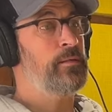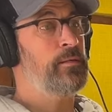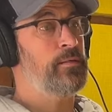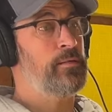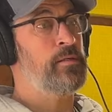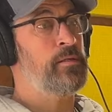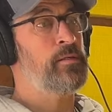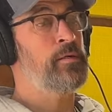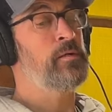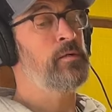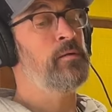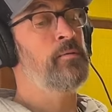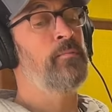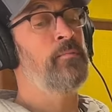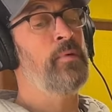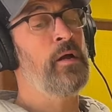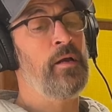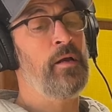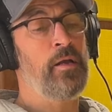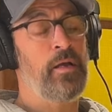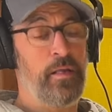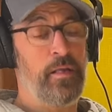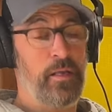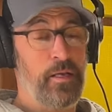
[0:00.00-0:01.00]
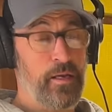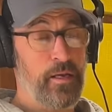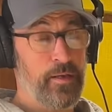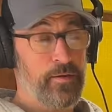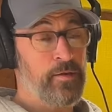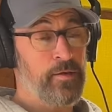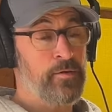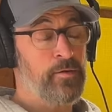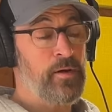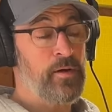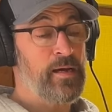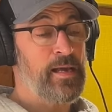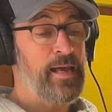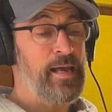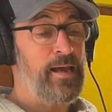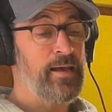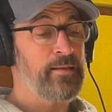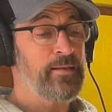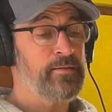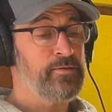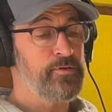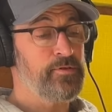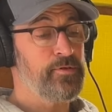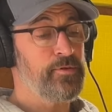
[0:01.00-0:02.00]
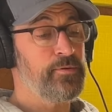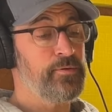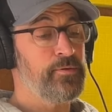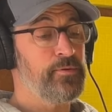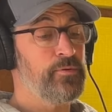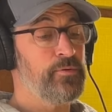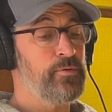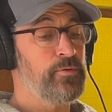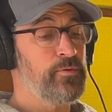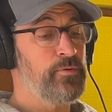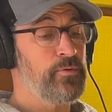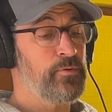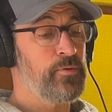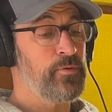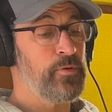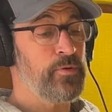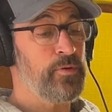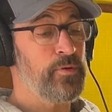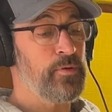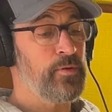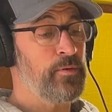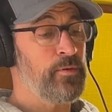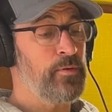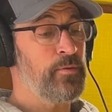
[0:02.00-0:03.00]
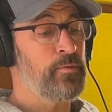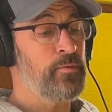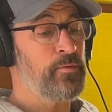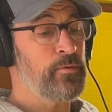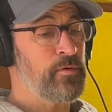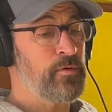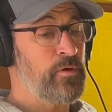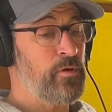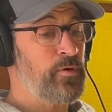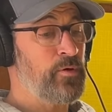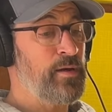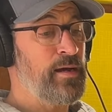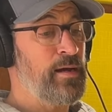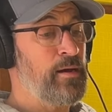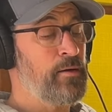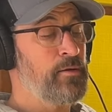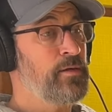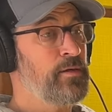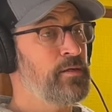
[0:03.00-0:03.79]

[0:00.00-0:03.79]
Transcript: Um, you know, I had to go down